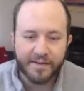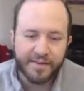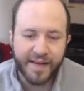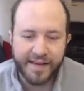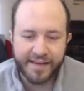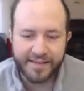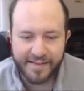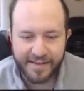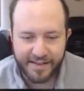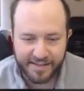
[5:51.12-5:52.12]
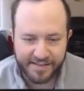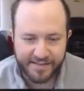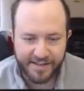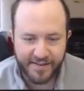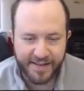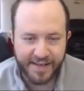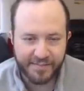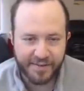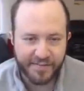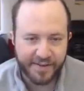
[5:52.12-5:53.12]
The heck is this? Now I
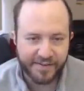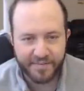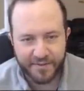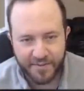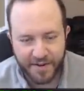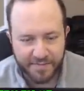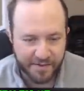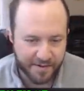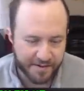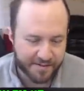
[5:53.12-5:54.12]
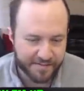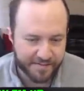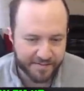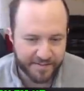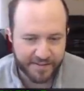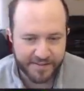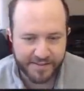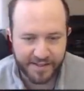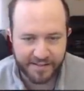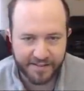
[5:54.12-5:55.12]
can't play my, my ramp card. I'm very
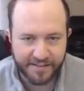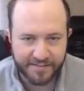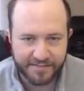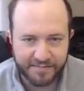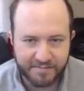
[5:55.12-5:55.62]
sad now.